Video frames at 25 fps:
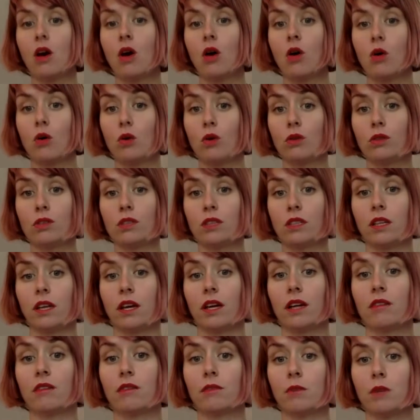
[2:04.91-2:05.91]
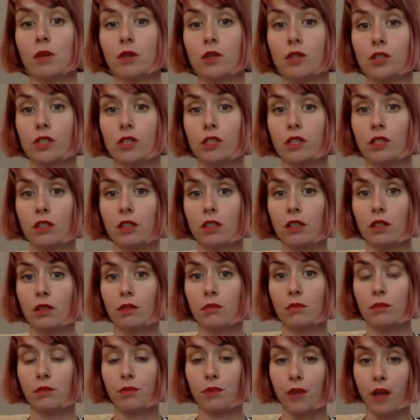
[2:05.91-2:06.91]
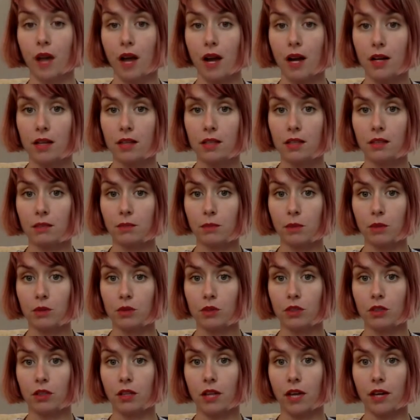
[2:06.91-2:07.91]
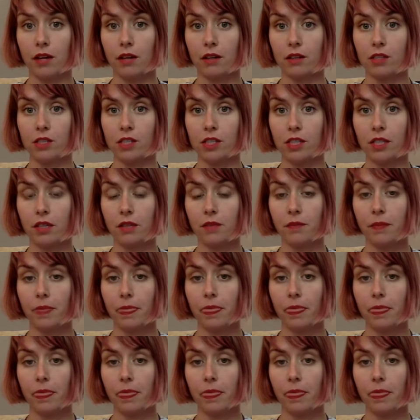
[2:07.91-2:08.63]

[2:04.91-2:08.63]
holds a lot of emotional blocks, emotional energy,